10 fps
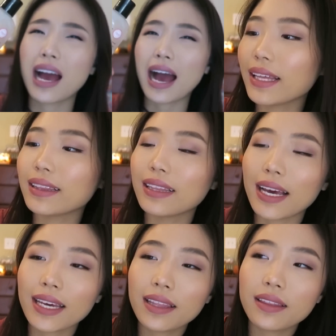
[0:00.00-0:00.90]
I
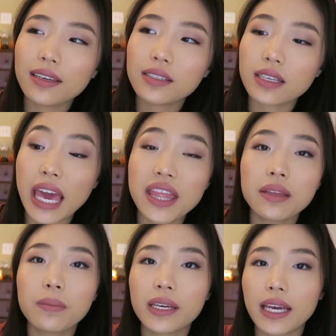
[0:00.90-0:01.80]
liked this in the
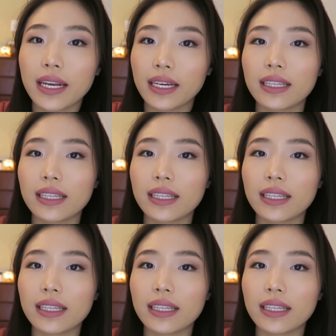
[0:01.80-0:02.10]
beginning,